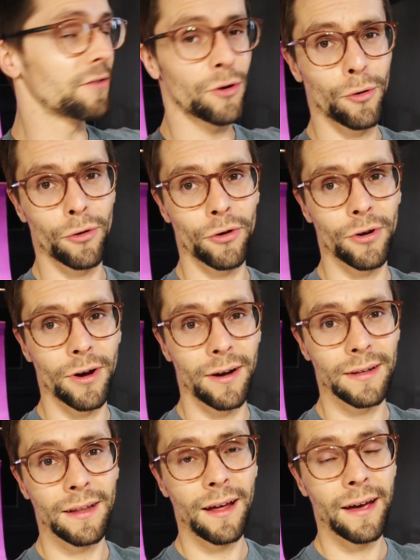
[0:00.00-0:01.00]
ever ordered
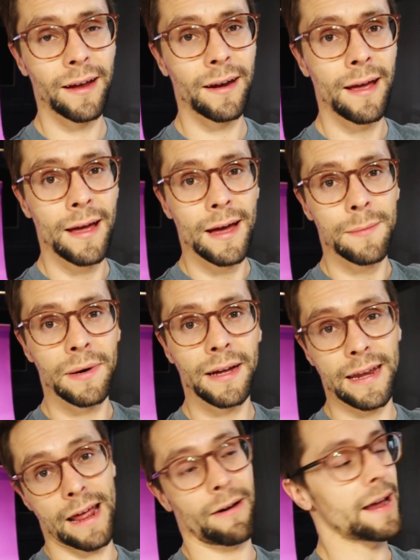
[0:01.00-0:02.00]
online,
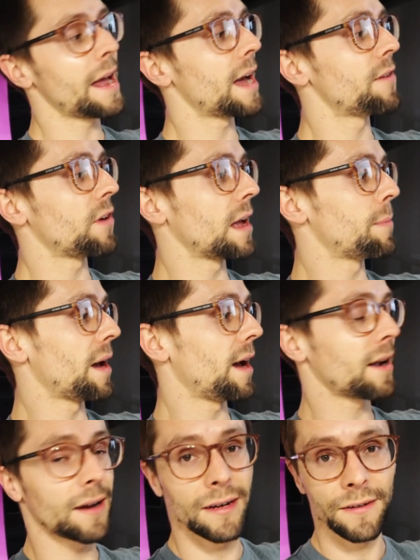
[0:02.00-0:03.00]
but now I have a
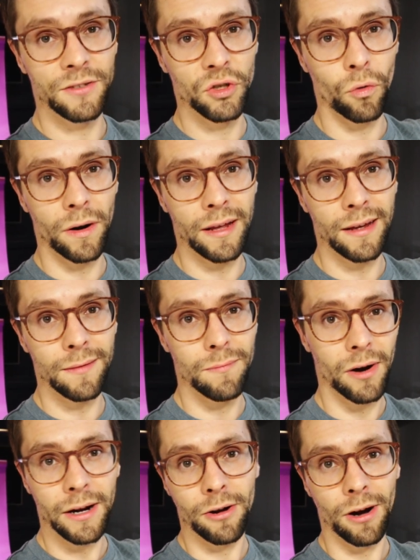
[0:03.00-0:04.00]
pack of 20
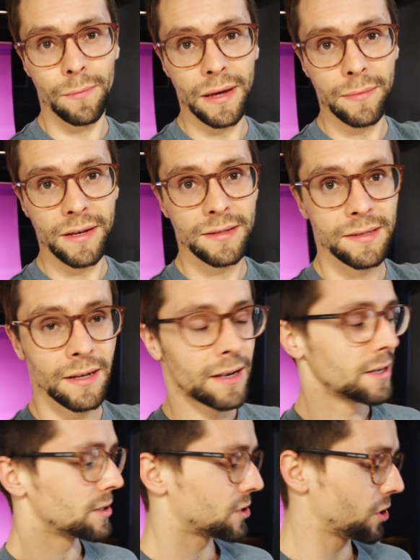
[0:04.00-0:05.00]
Mardi Gras babies.
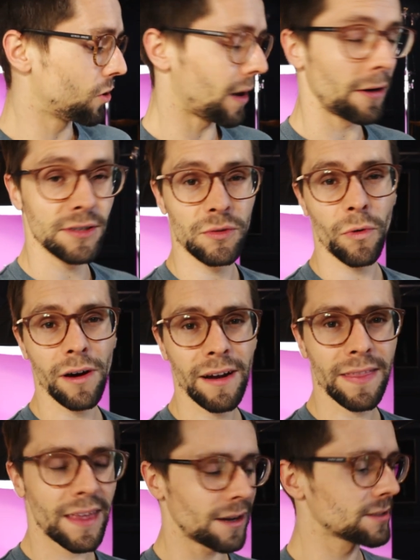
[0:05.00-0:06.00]
So I was
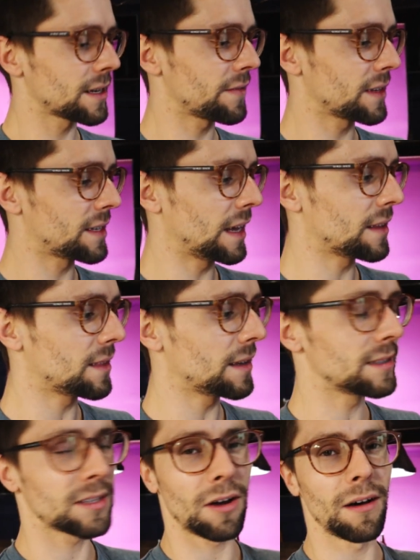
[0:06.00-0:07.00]
worried that I was gonna have to take
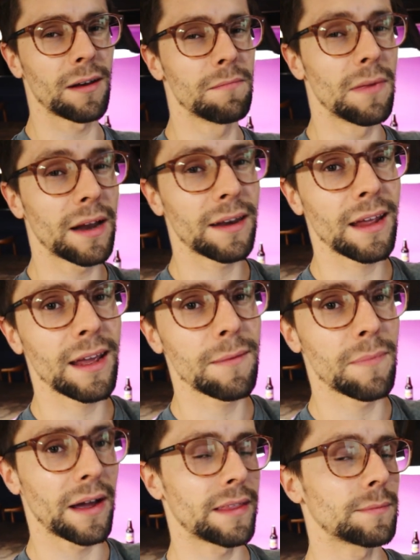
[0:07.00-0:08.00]
these on Monday
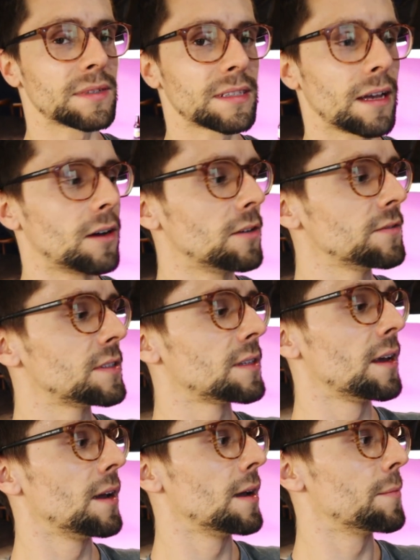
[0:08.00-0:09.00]
by
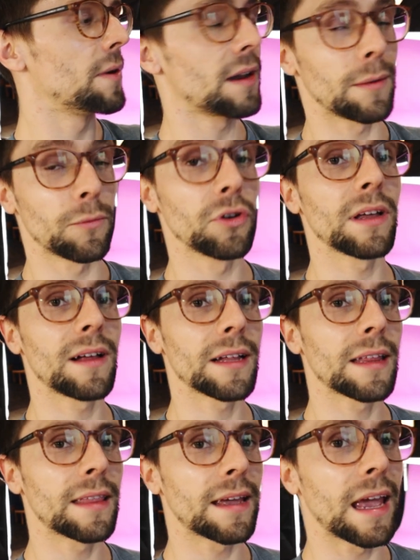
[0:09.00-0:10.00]
themselves, but I'm really glad
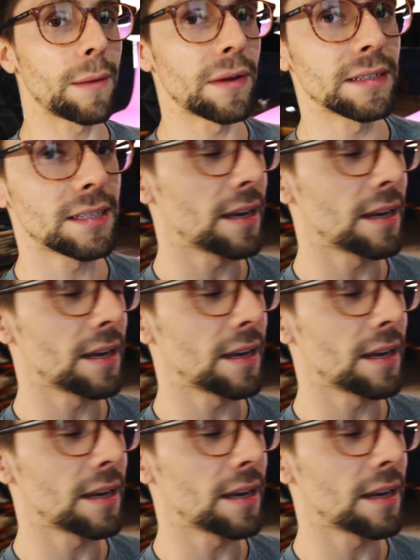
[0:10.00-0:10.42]
that they came in